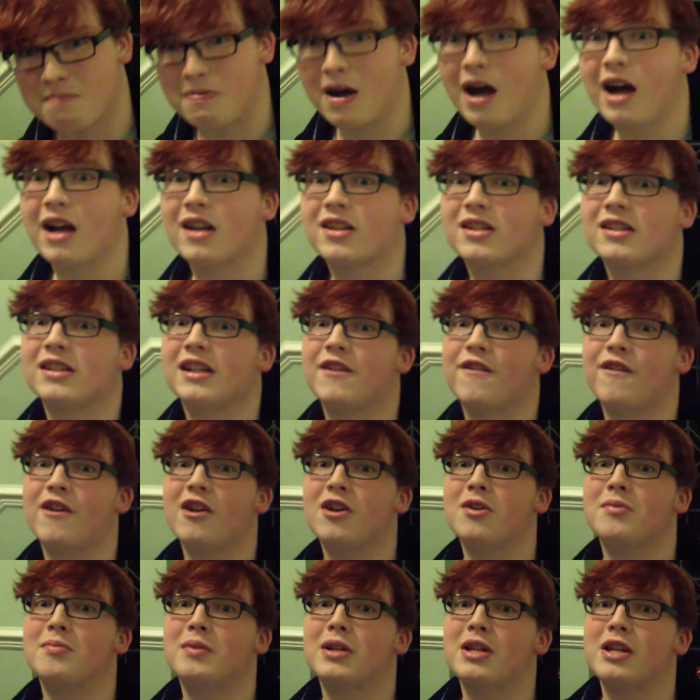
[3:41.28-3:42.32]
partially
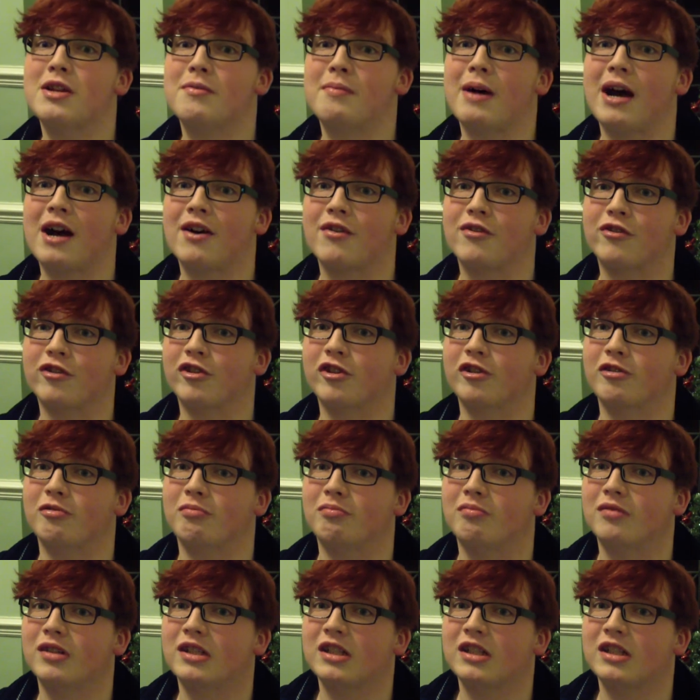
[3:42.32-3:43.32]
filmed in the bathroom.